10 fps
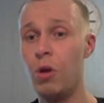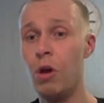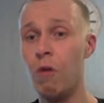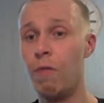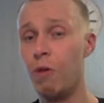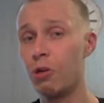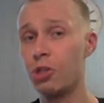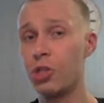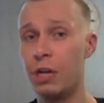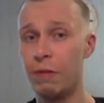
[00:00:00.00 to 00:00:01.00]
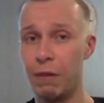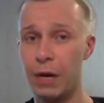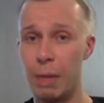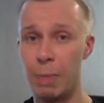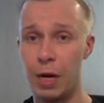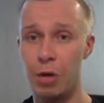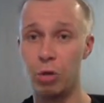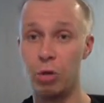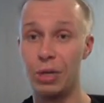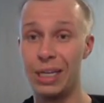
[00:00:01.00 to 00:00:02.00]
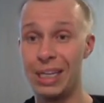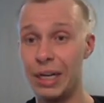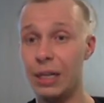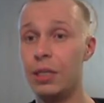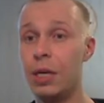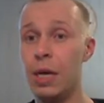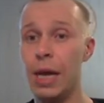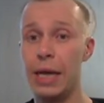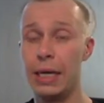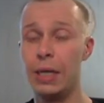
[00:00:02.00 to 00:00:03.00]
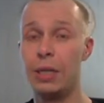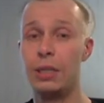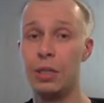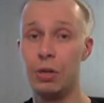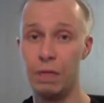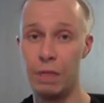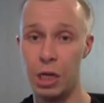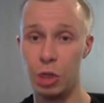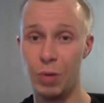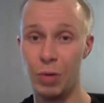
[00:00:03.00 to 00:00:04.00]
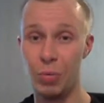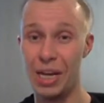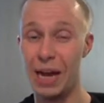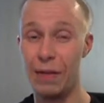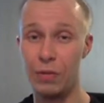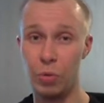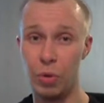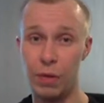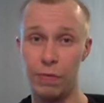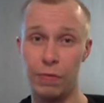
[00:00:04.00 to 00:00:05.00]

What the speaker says: force the Infernape out or kill it and get the revenge, but we have to wait for